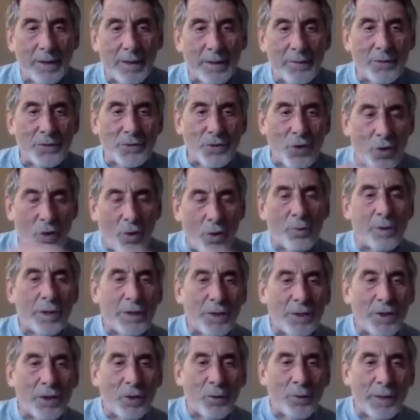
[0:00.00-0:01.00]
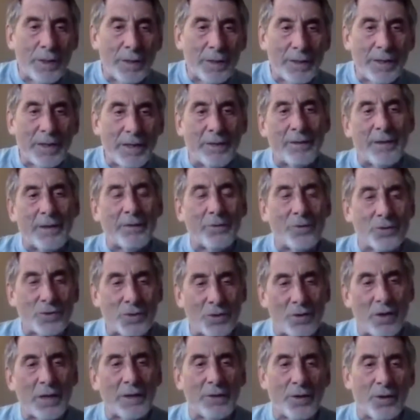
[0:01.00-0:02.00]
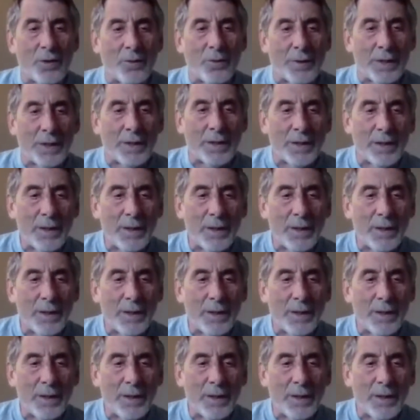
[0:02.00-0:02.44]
There's already knowing, and then there's not knowing,